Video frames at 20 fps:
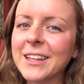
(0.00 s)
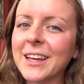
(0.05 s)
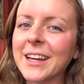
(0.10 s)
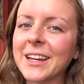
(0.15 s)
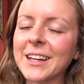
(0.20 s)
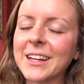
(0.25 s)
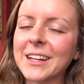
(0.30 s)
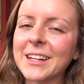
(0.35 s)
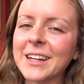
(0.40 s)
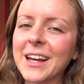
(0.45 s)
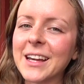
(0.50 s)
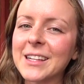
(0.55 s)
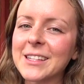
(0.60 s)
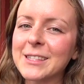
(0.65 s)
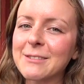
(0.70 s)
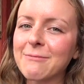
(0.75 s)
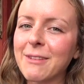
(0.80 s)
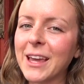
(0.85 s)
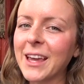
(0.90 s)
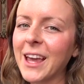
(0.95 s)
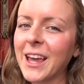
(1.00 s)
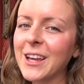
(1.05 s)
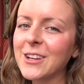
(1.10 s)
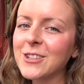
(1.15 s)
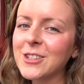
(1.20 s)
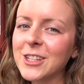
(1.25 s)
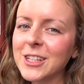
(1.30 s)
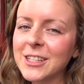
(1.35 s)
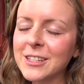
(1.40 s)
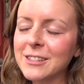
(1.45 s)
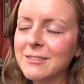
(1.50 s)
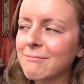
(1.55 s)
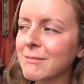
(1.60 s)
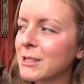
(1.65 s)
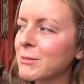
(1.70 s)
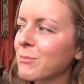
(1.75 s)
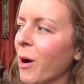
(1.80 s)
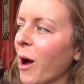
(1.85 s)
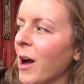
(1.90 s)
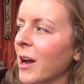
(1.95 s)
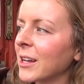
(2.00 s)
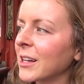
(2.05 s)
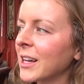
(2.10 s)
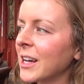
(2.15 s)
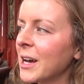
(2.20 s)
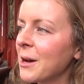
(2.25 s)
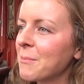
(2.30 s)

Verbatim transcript: like a nice vacation spot,